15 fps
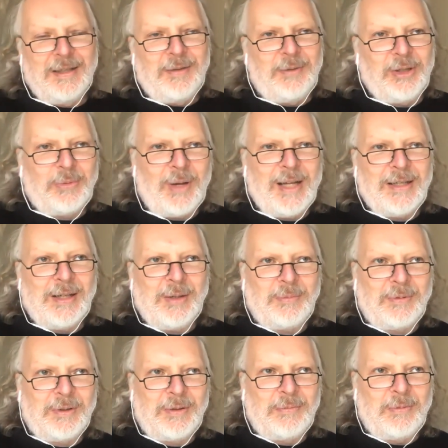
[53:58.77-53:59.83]
which is why I ended up
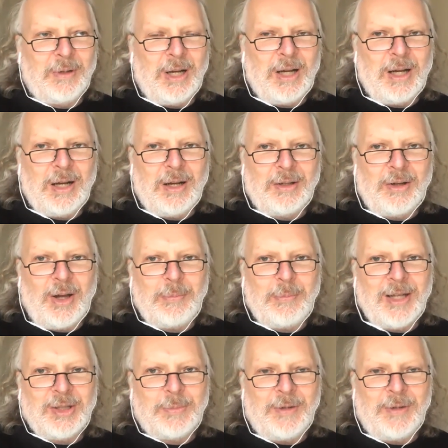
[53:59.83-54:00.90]
going
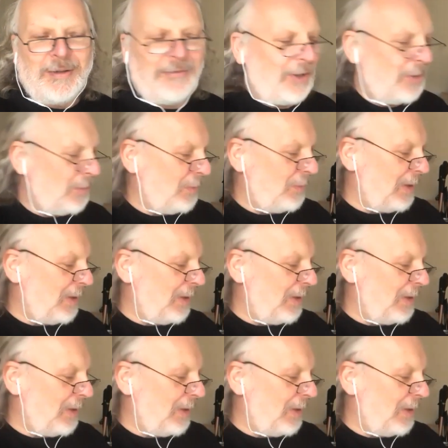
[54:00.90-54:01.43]
back to my phone.